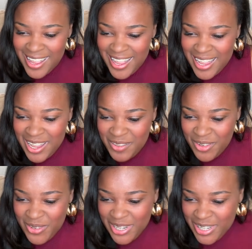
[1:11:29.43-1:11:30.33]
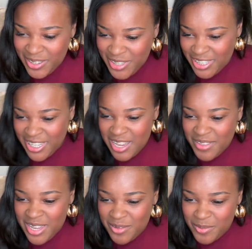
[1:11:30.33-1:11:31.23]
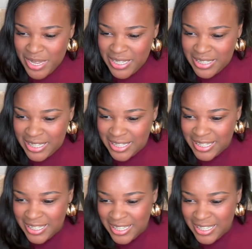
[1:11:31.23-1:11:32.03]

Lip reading: If you're willing to receive the information.